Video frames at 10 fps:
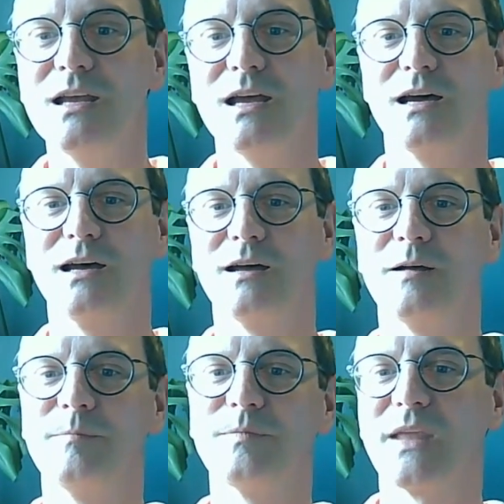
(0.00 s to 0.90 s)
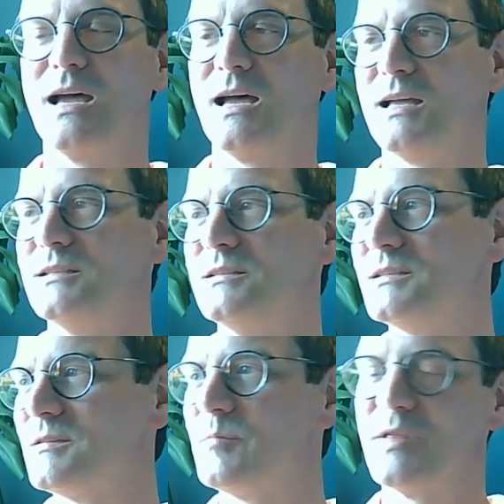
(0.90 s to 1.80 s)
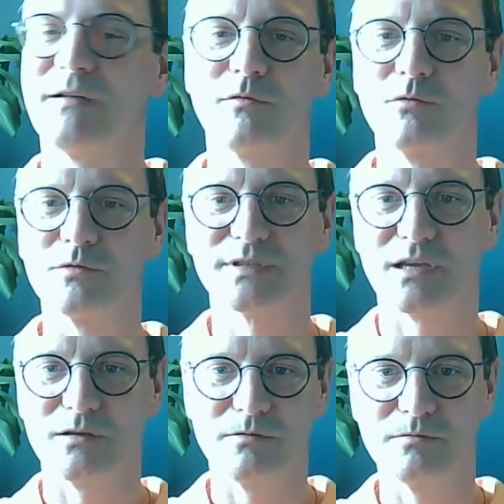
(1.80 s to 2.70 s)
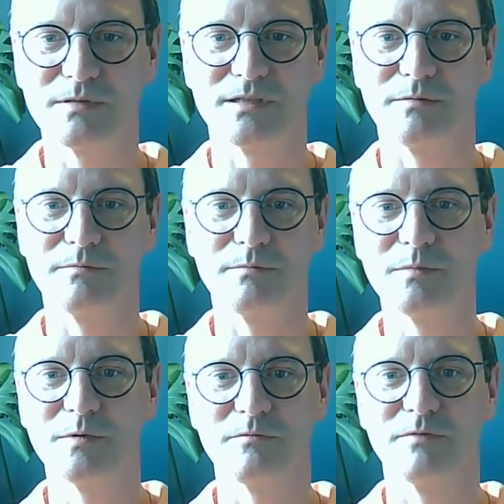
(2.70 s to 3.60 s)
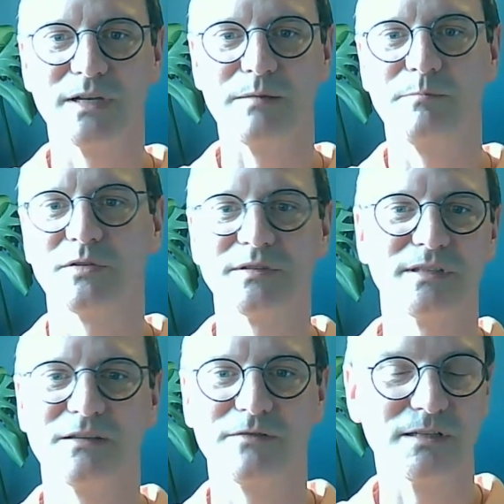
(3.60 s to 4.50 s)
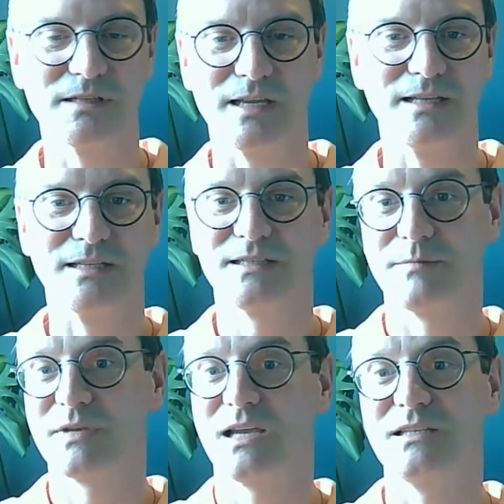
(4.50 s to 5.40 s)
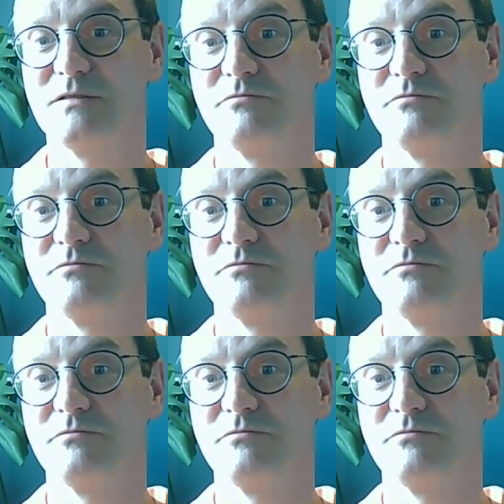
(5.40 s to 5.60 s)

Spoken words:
but there are also some really positive and in some cases